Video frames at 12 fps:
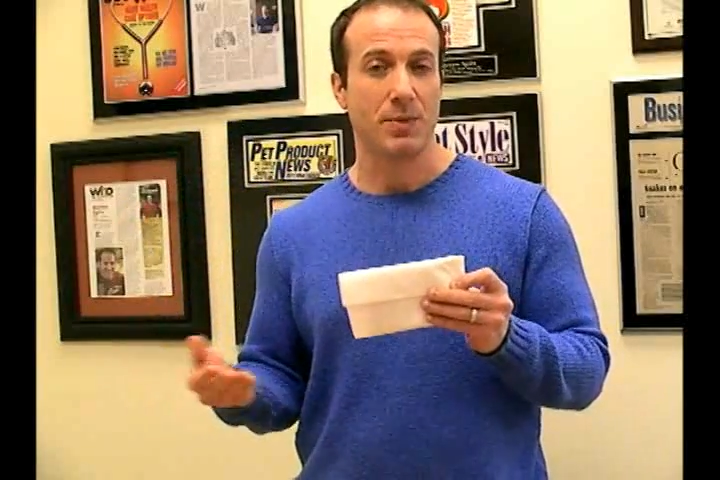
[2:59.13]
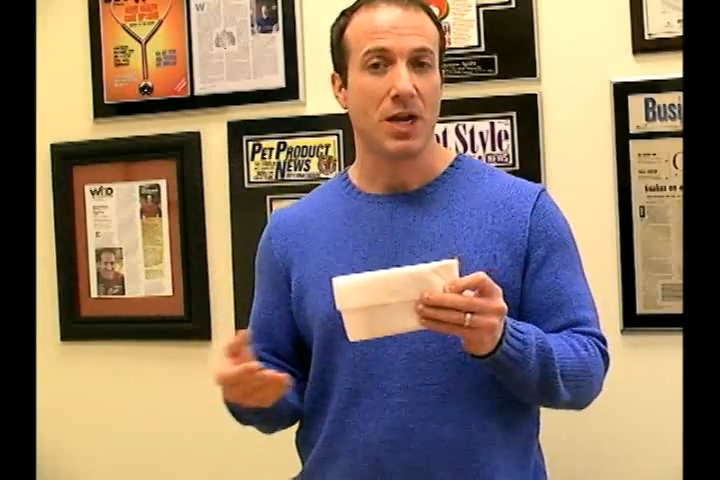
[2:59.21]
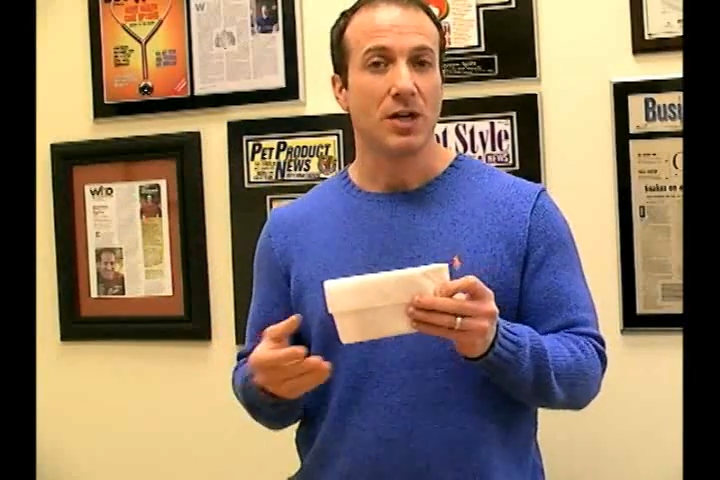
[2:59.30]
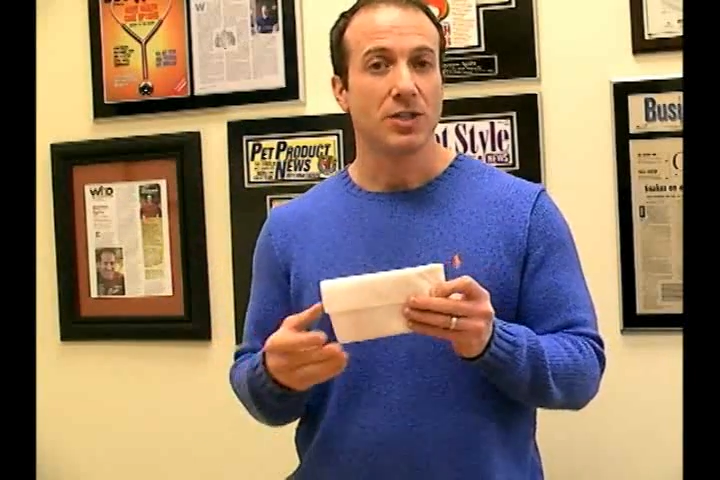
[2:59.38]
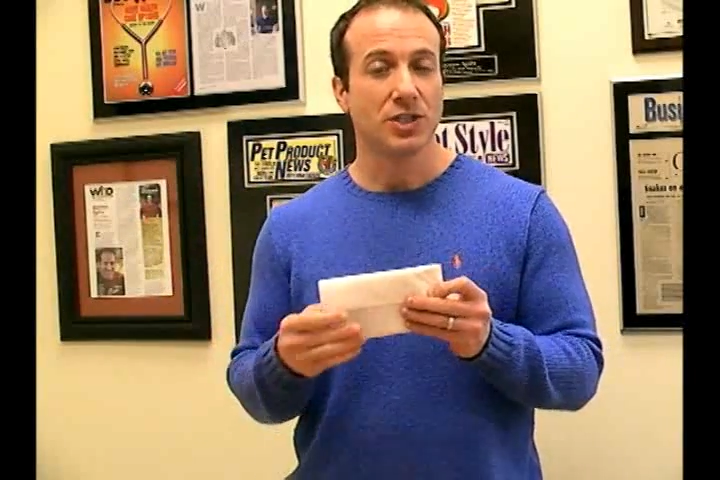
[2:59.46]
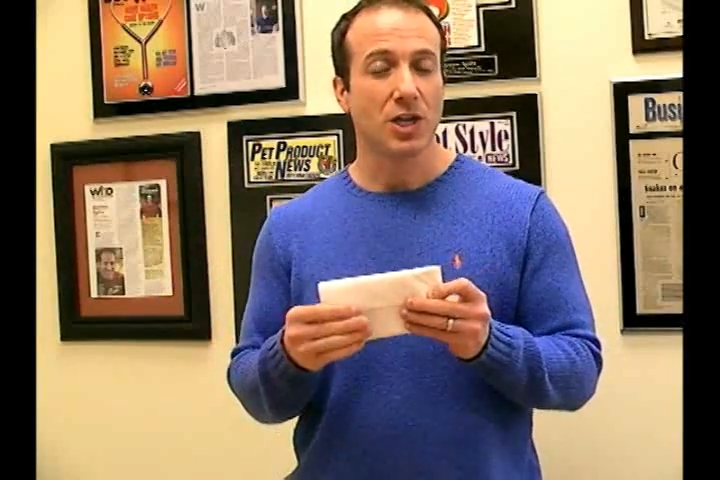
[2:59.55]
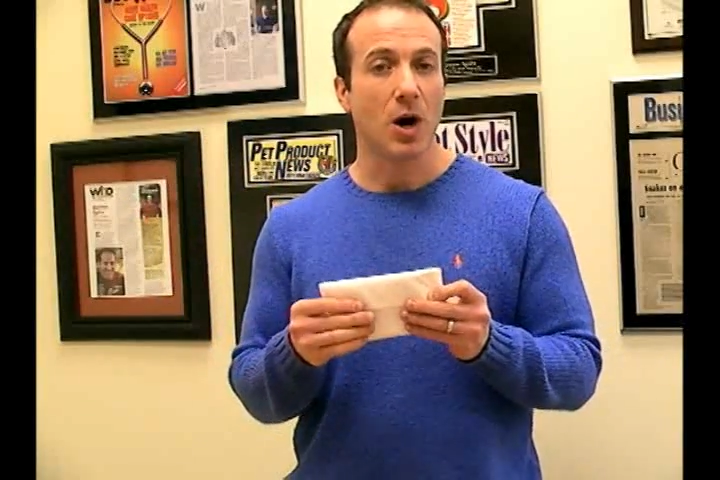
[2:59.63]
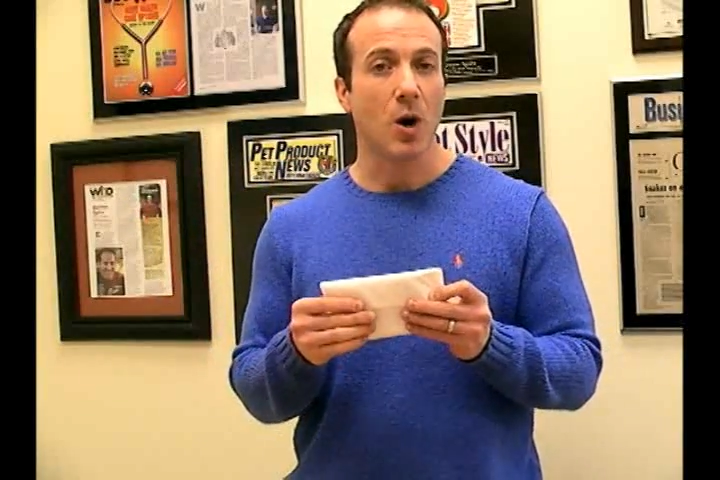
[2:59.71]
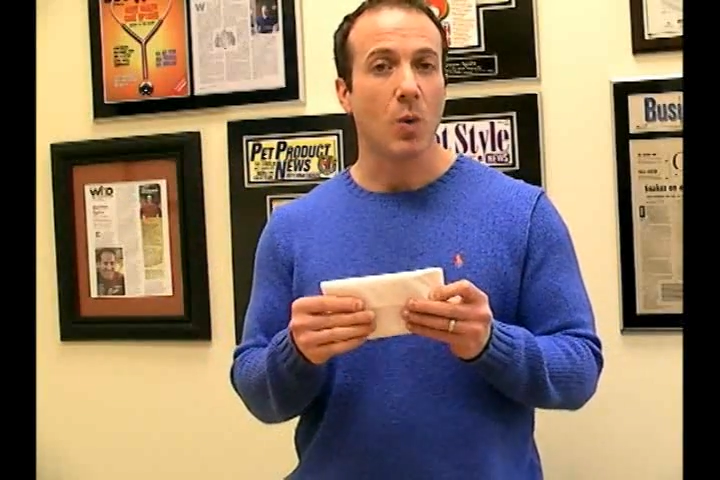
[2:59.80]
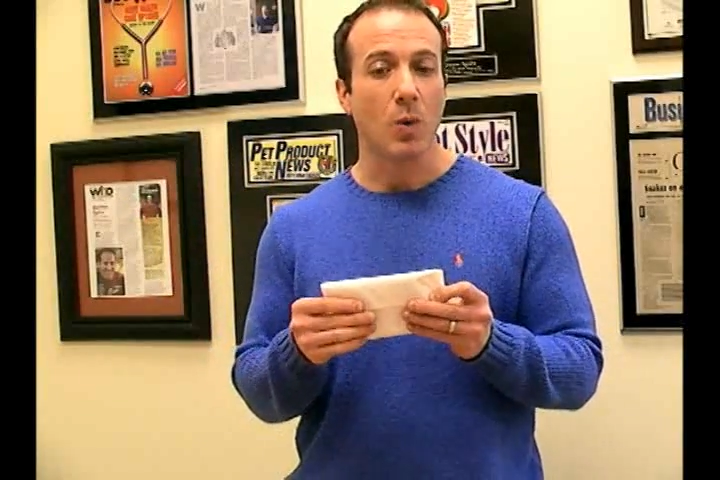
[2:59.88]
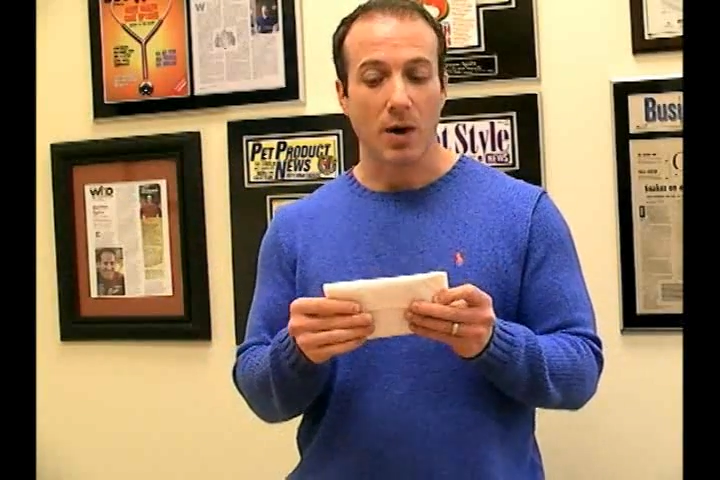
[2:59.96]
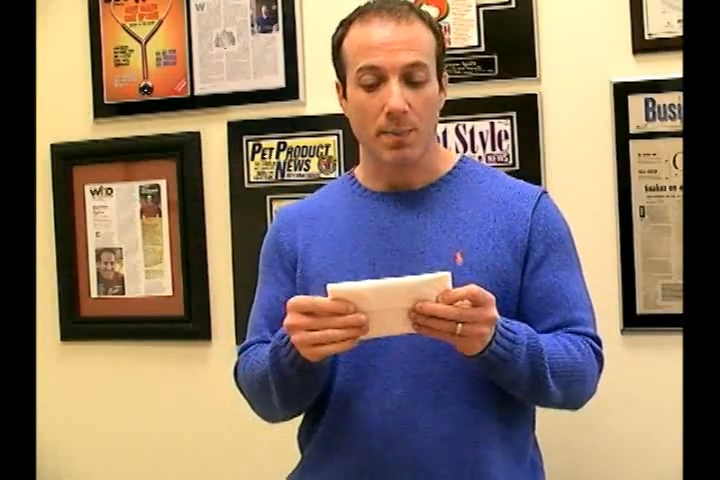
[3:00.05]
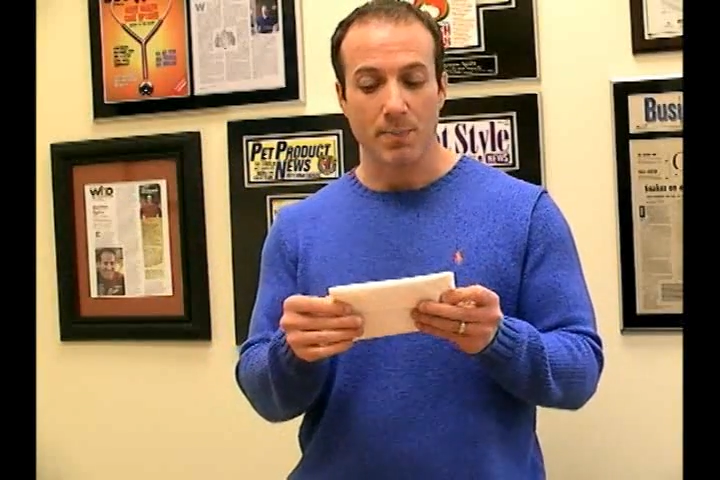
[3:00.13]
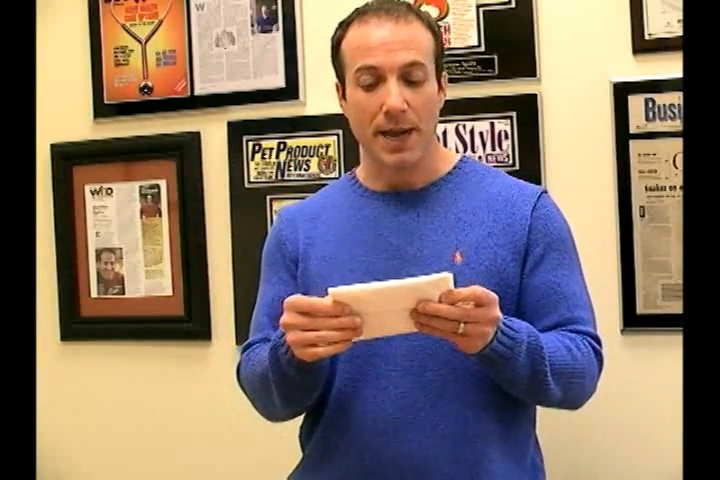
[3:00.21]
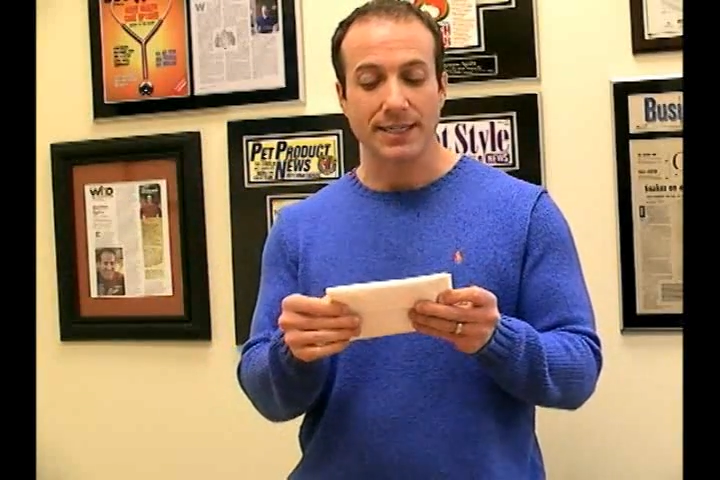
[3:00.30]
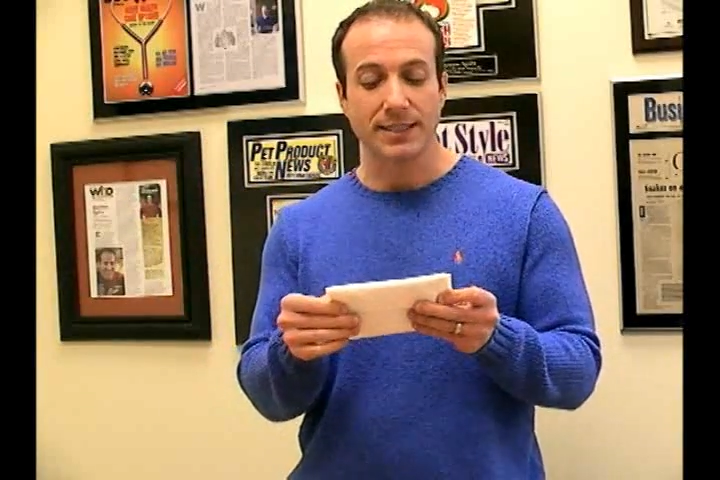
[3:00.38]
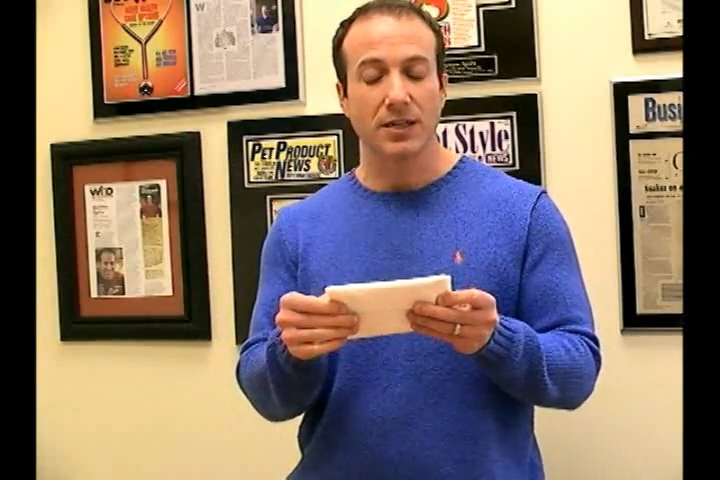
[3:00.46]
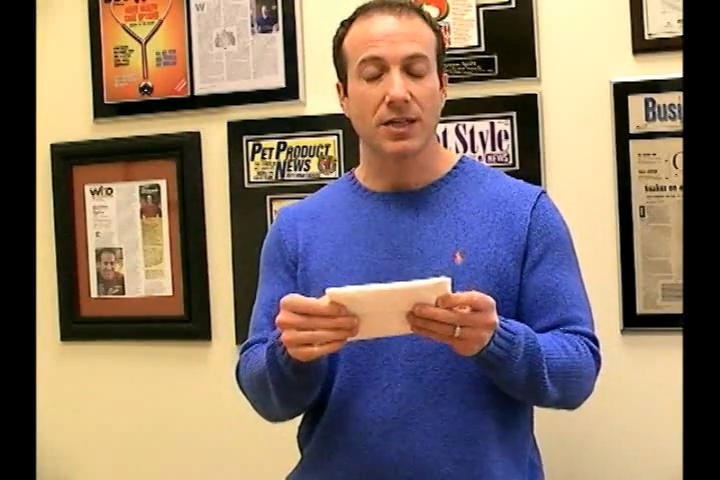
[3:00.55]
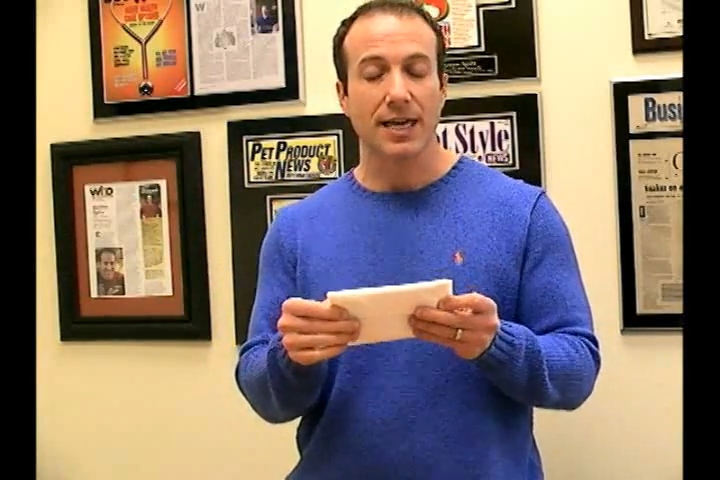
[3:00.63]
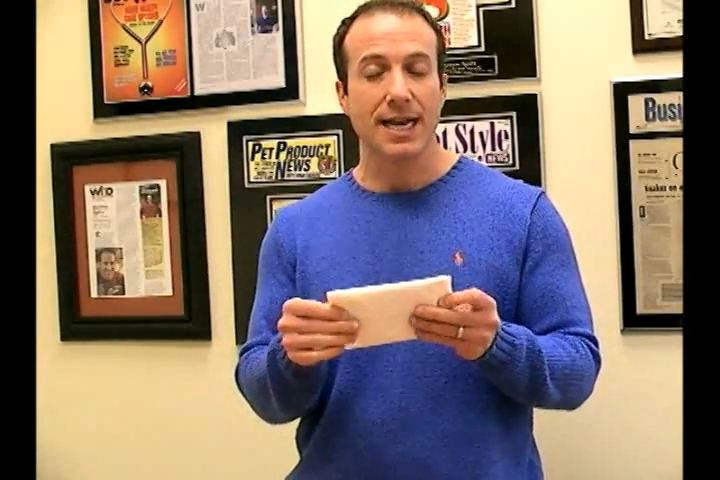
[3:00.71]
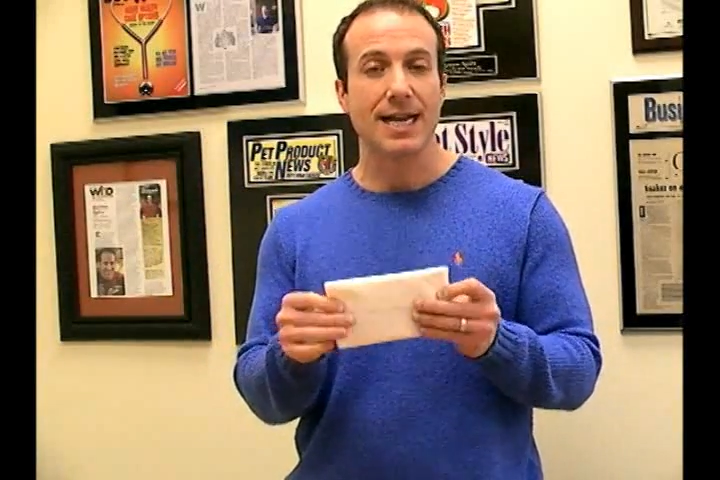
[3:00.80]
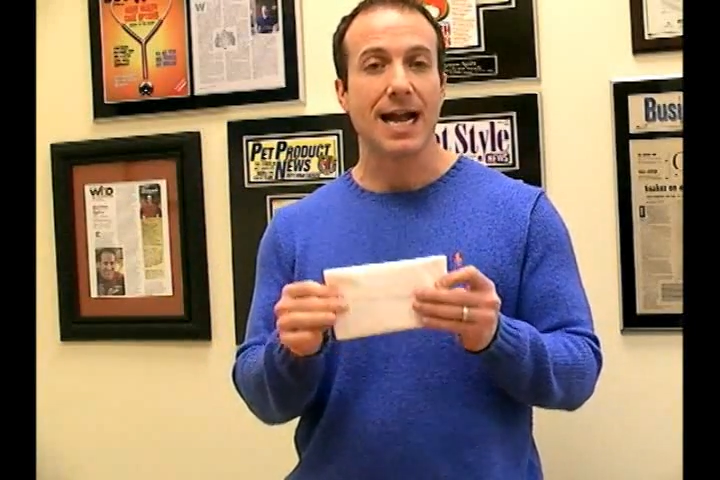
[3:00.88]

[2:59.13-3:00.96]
So basically,